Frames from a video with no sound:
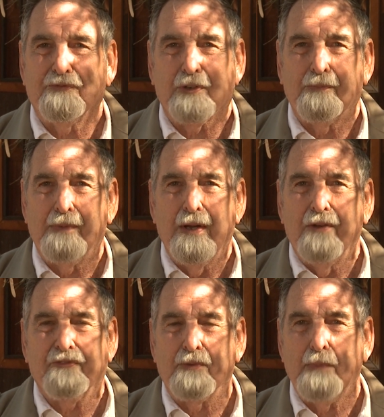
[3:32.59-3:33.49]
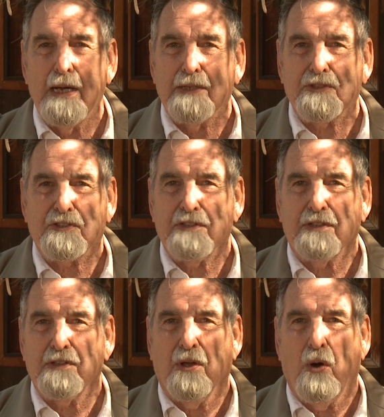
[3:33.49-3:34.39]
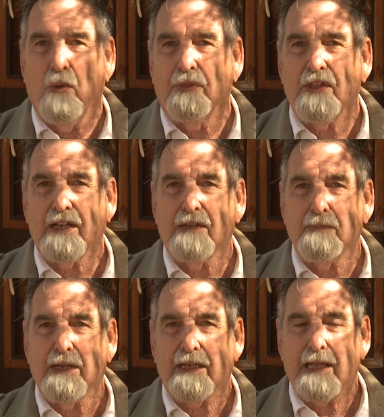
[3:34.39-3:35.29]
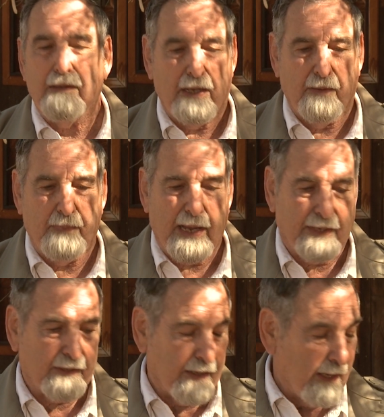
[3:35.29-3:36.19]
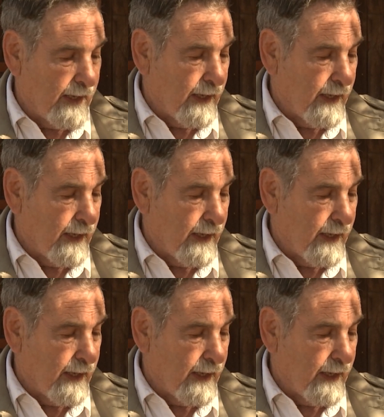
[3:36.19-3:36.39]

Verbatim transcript: for, for months that the whole thing had been abandoned.